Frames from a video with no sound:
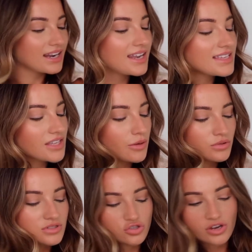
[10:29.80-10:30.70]
let's go
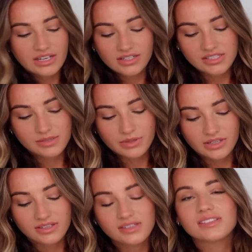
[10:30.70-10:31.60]
on to trainers,
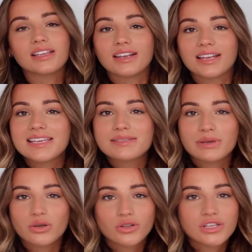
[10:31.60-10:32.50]
because let's
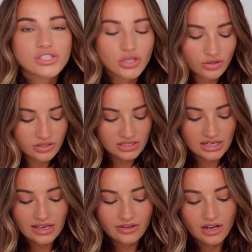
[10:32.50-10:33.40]
be honest, who doesn't
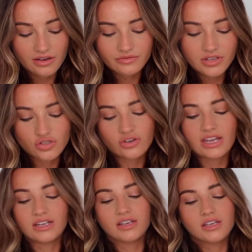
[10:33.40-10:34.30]
love a
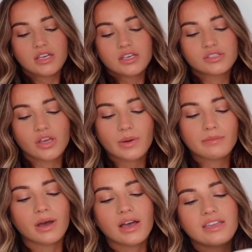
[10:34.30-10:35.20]
trainer? So
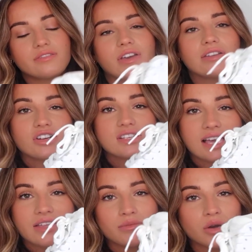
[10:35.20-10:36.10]
my favorites
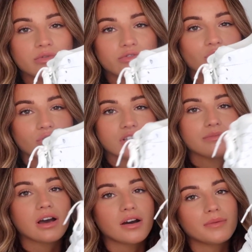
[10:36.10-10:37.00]
at the moment for
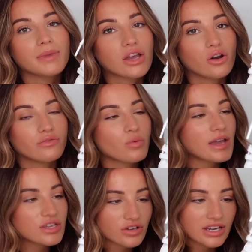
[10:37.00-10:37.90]
autumn are my
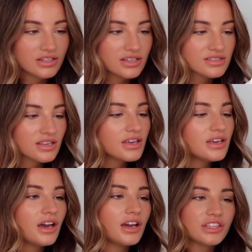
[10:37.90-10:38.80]
off-white trainers.
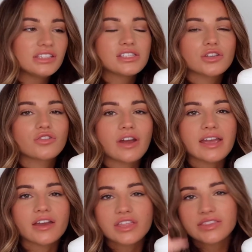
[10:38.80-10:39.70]
I think these are
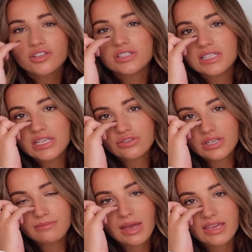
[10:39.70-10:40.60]
great. I think they just
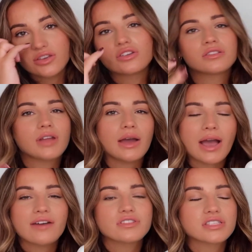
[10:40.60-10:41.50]
literally make, you can
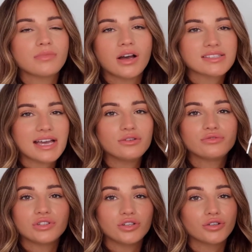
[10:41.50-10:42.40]
have a smart
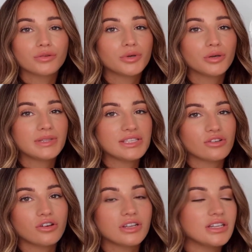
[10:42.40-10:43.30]
outfit on, pop these
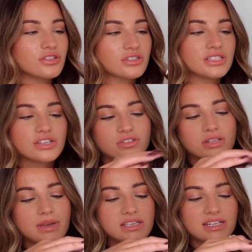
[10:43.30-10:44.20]
on, and it just
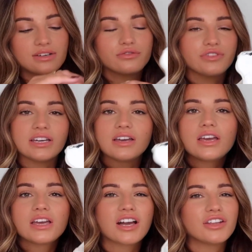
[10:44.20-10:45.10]
literally makes an outfit
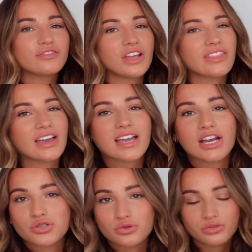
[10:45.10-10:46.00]
kind of like that
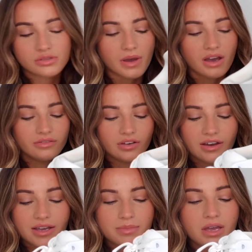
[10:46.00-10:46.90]
casual smart
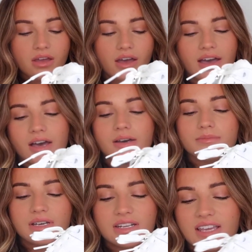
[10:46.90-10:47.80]
vibe.
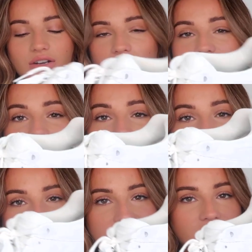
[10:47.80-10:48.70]
And again, obviously you can
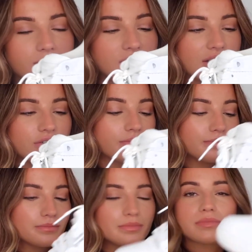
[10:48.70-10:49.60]
dress them down and